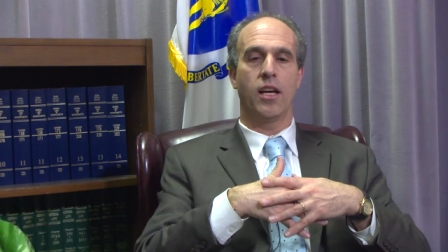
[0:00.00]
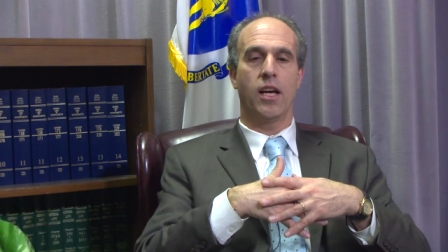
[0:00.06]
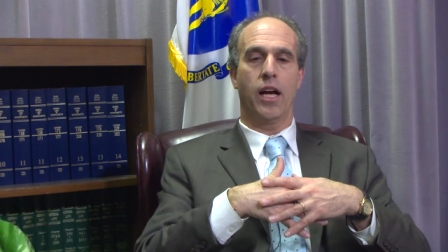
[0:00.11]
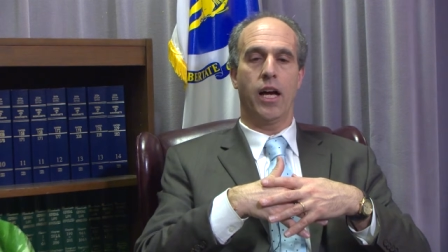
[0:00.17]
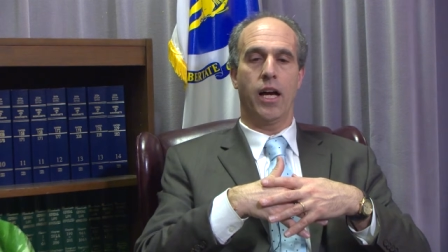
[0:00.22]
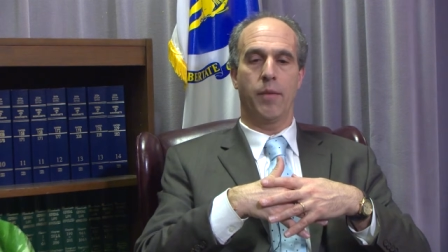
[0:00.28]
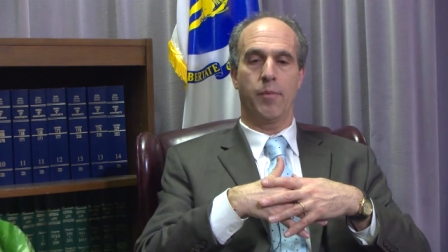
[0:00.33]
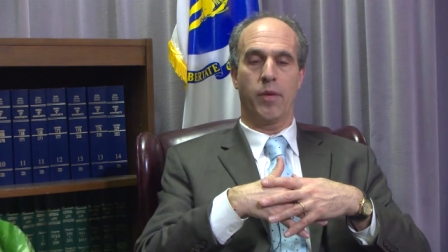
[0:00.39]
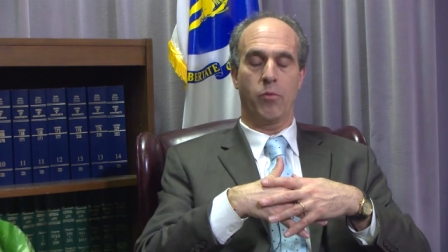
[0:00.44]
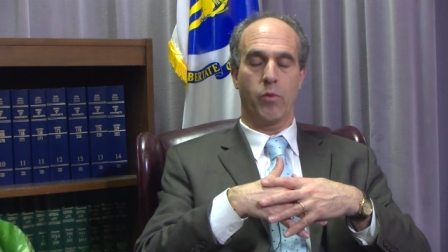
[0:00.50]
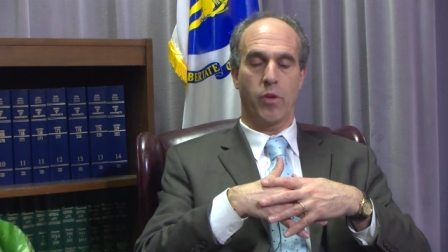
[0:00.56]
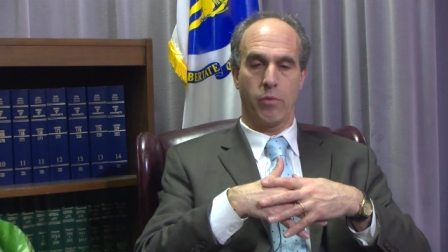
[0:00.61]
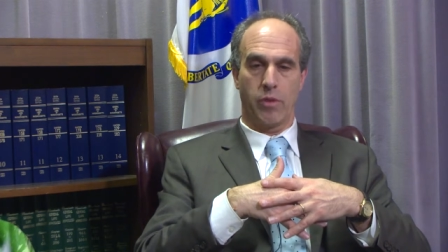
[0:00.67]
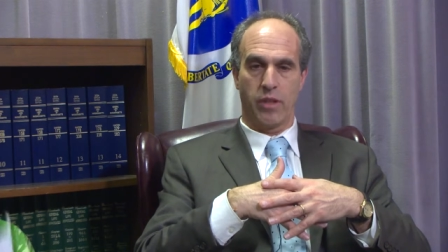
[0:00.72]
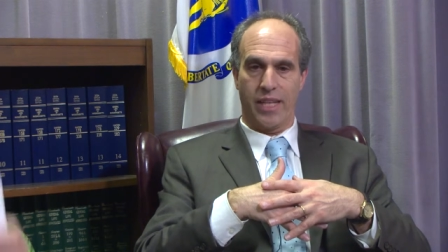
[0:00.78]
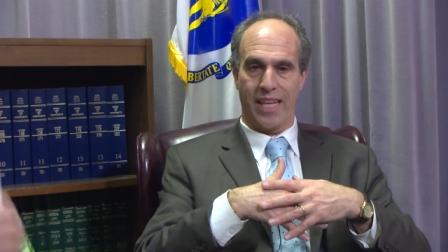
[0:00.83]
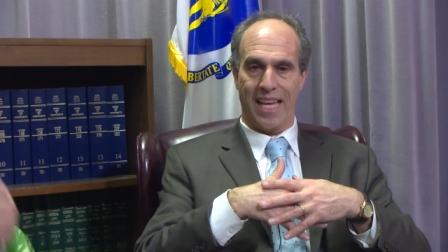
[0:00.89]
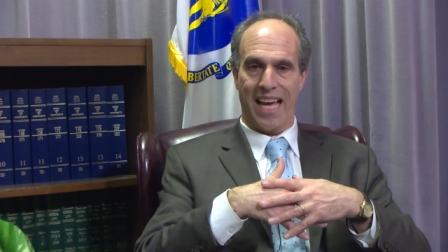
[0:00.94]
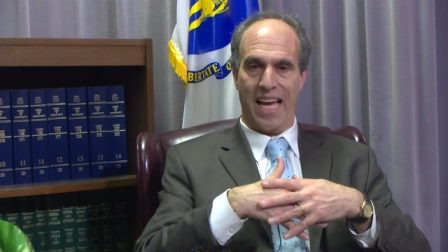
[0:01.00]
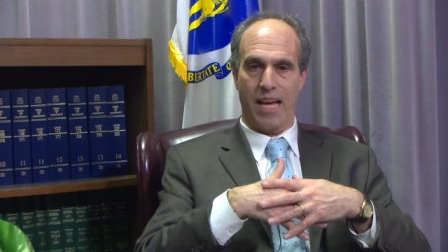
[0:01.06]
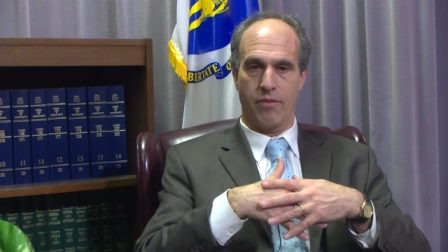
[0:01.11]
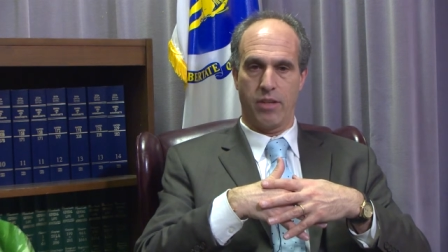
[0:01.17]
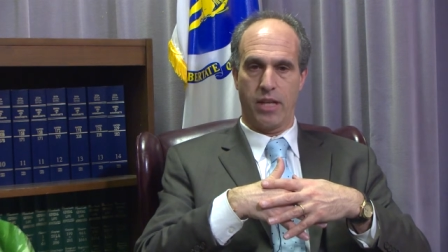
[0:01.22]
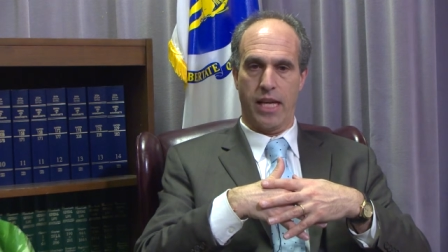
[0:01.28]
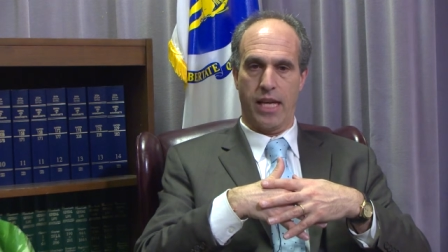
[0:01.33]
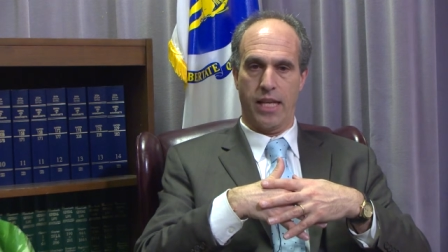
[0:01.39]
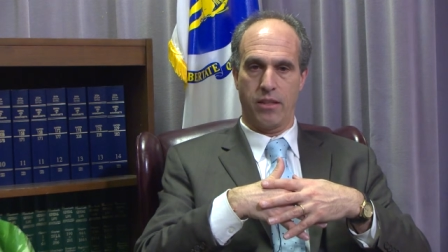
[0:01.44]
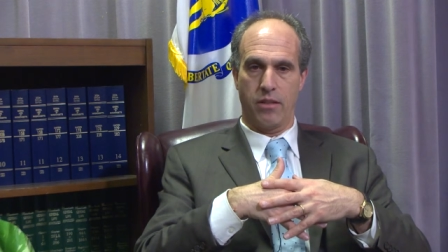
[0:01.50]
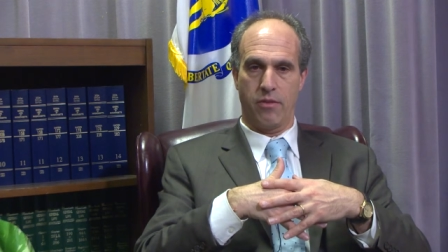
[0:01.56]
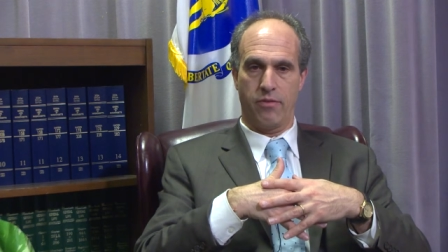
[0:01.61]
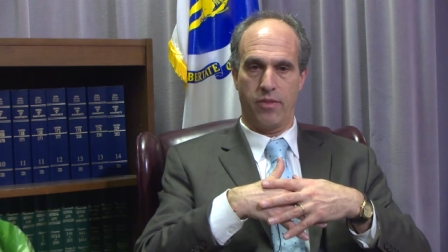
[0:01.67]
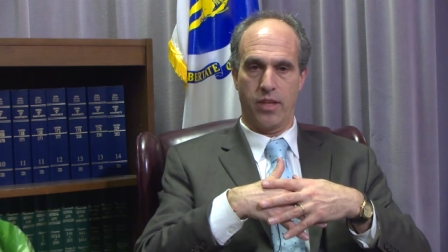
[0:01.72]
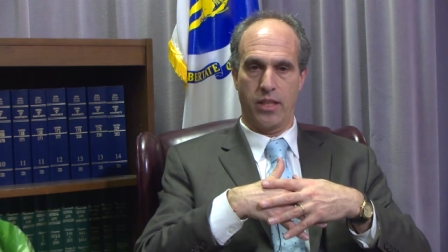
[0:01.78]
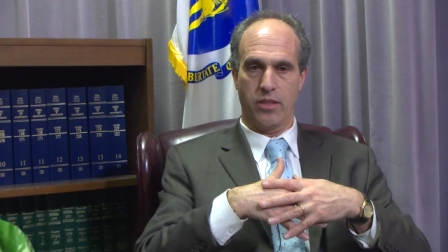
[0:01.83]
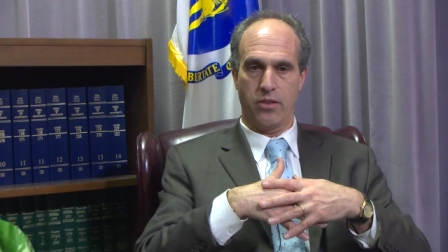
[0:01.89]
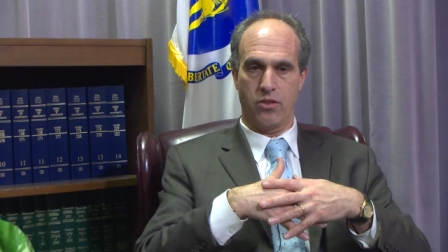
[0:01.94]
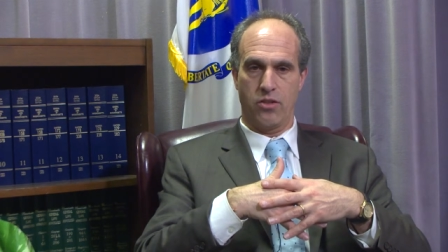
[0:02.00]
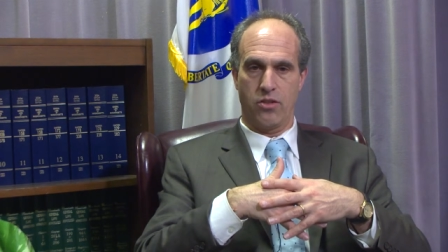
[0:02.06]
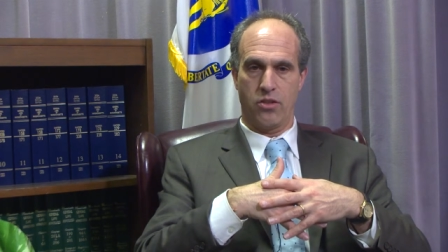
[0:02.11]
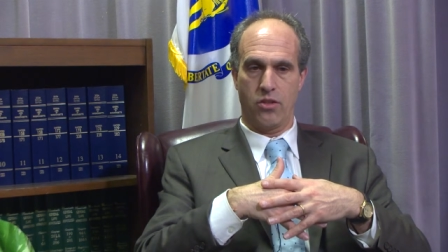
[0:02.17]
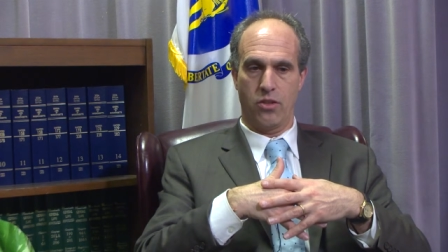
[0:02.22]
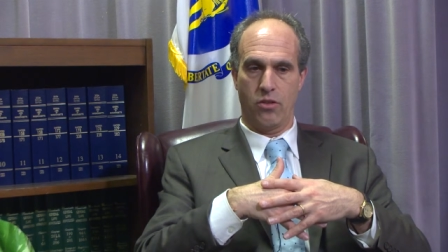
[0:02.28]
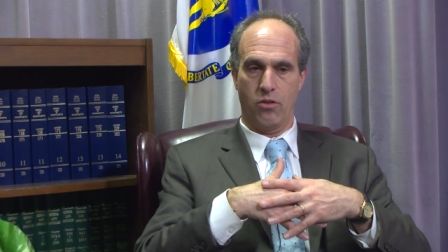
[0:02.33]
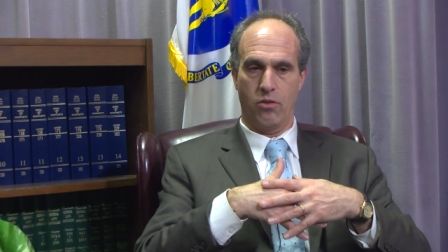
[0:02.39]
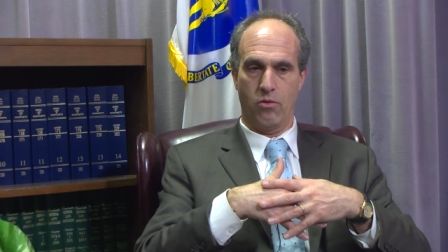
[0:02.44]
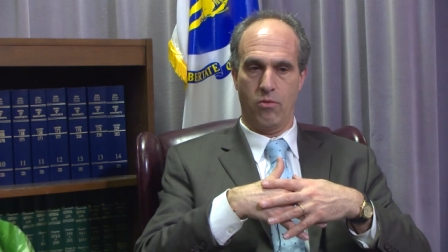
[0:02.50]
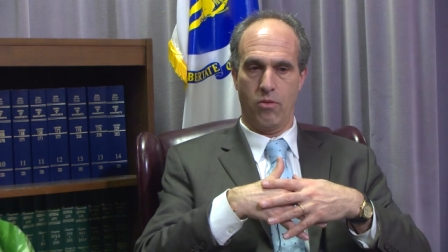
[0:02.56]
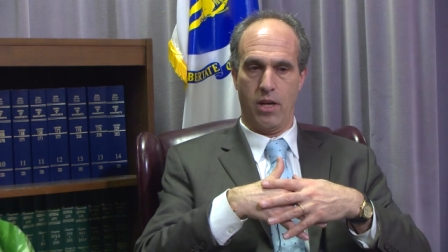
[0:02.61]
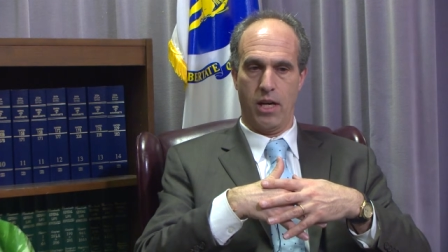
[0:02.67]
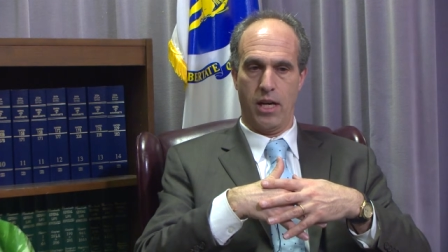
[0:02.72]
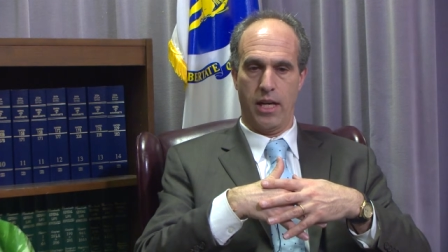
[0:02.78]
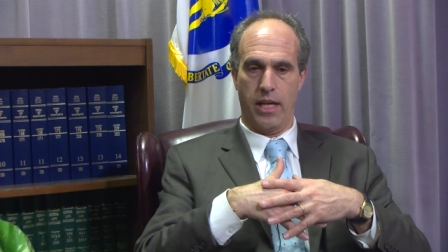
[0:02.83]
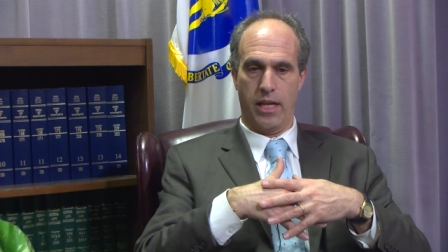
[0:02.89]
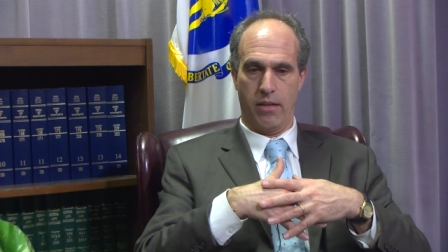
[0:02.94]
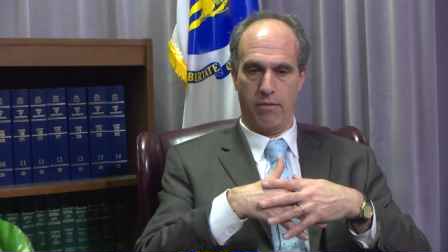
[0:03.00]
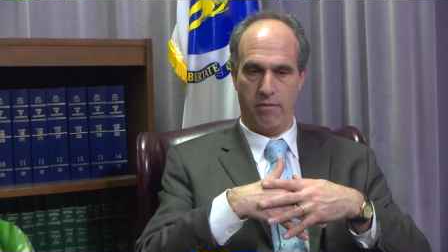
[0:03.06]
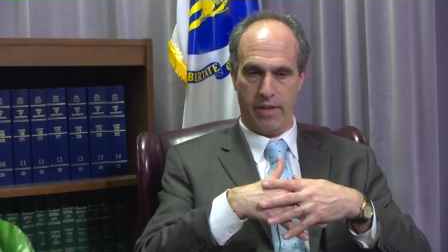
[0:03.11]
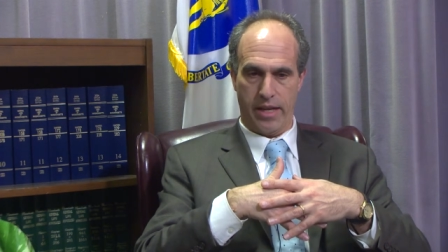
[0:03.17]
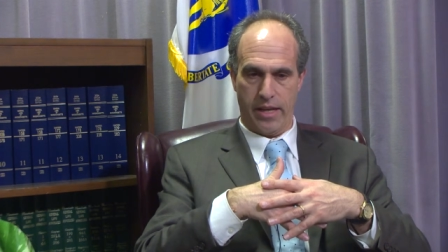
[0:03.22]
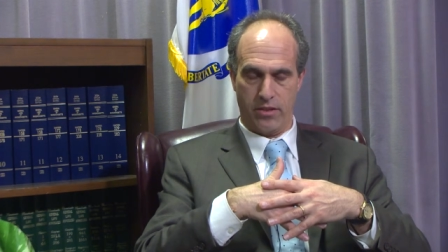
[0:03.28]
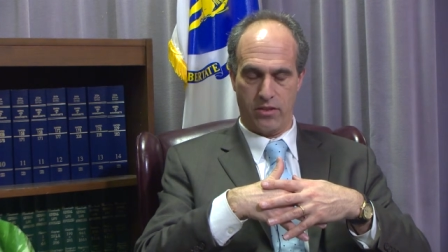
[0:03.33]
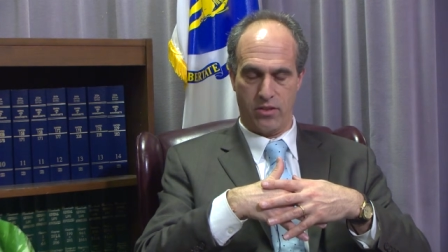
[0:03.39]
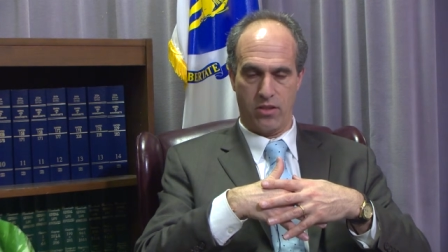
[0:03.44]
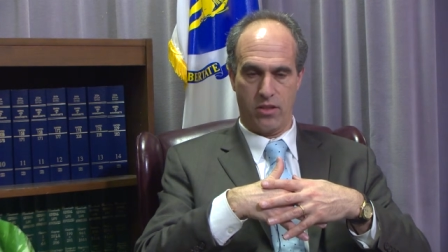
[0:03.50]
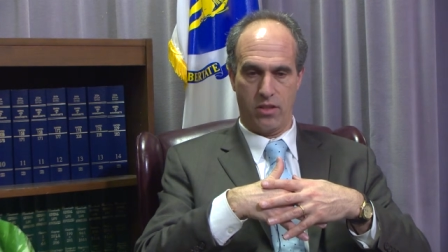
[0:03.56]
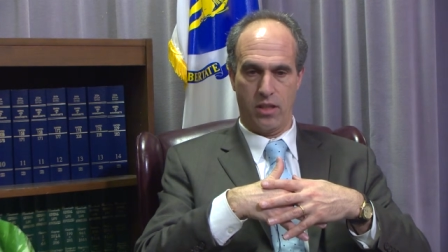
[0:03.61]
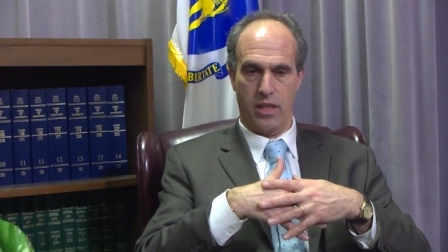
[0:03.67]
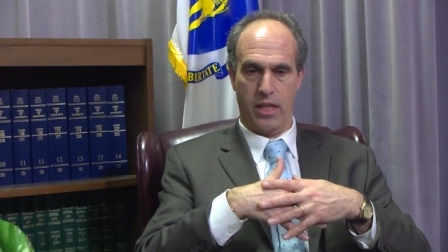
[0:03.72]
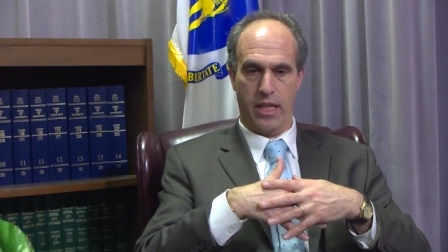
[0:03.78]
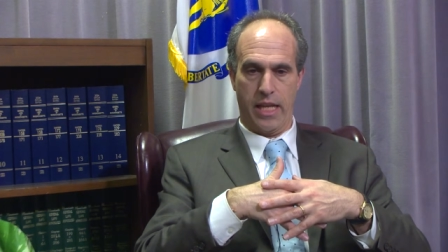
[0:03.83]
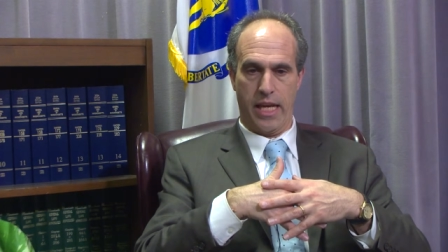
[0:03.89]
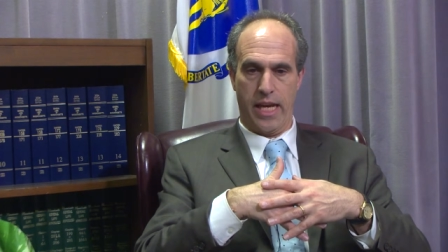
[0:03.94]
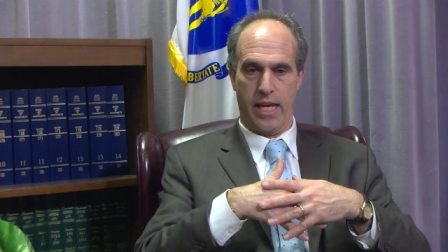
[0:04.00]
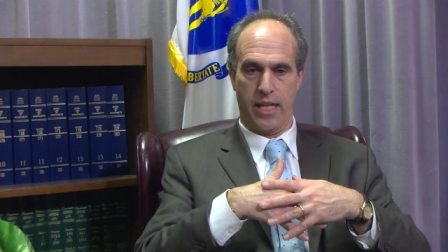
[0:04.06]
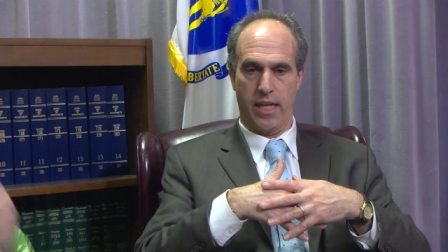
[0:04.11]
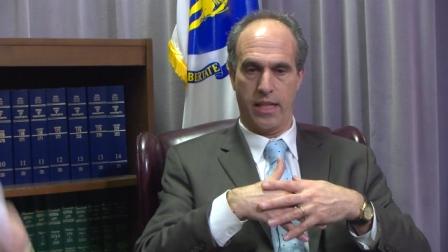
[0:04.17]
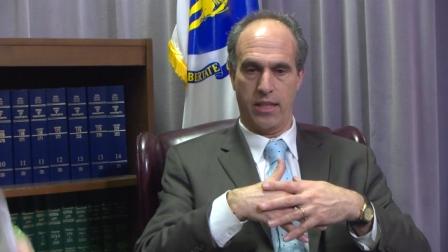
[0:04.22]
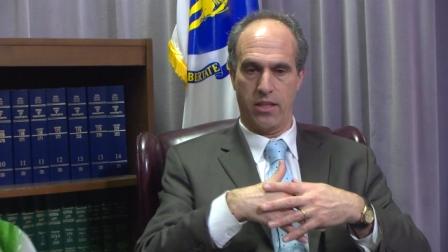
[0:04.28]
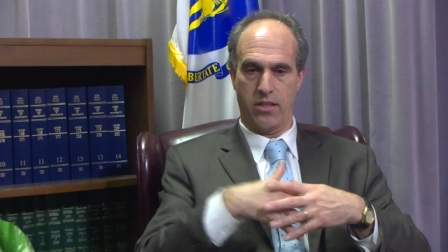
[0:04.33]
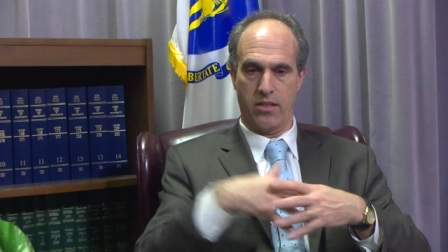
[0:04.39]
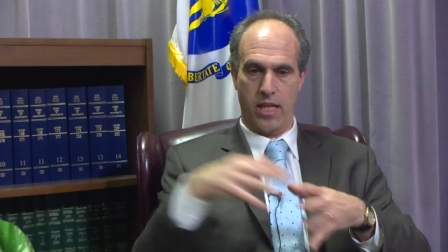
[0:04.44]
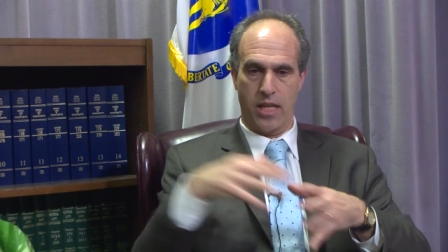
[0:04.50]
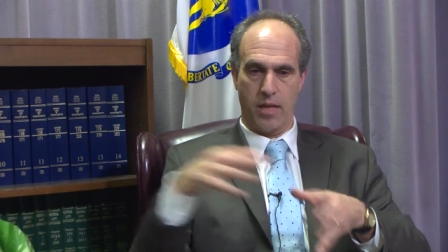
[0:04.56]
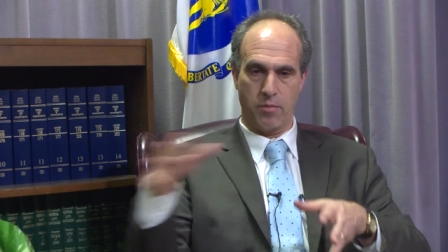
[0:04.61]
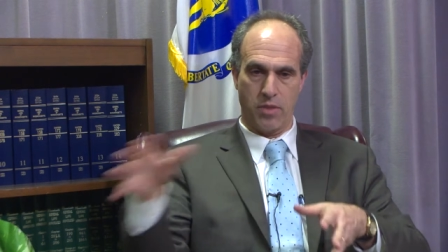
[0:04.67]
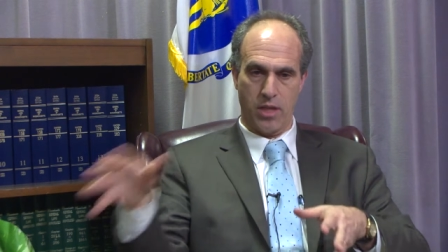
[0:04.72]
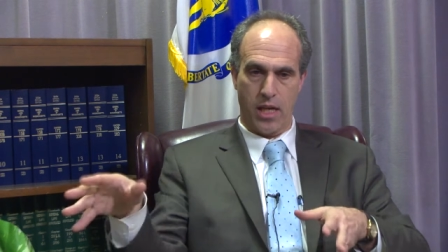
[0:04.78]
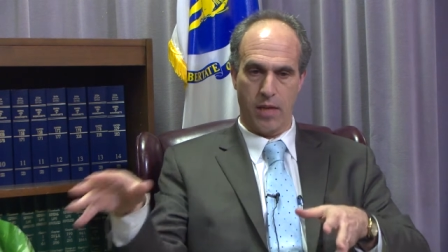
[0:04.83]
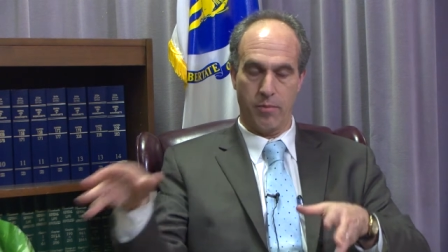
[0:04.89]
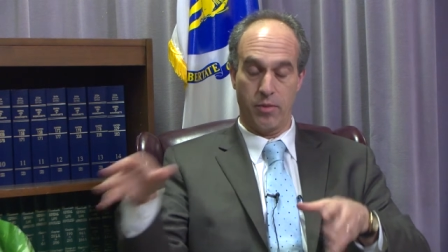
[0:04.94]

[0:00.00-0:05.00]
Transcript: and we really haven't had the funds to invest in that. At the same time,